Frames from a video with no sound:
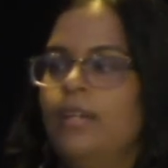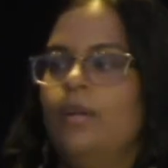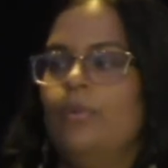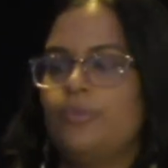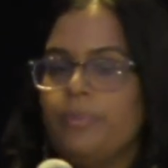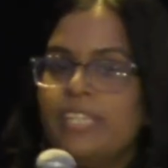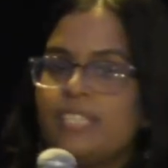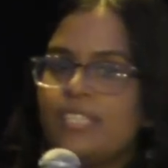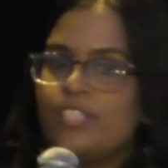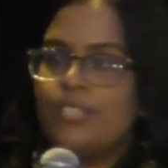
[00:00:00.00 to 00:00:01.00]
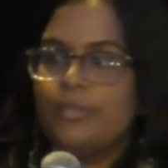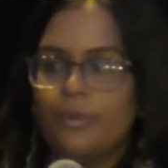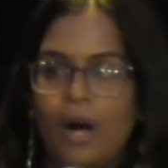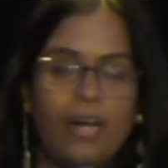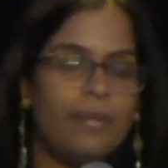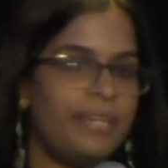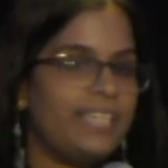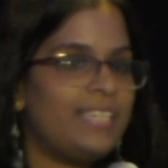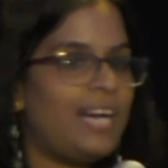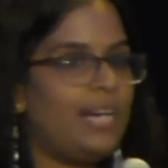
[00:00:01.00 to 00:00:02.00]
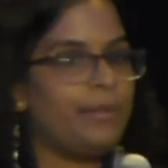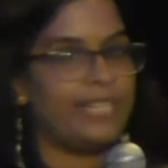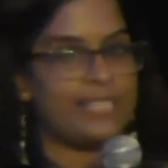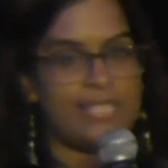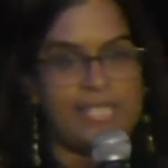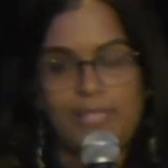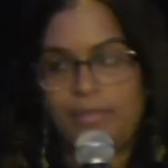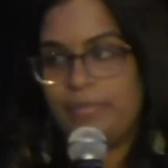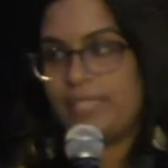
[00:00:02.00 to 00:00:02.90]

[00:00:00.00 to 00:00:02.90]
Which brings us to automated hiring systems,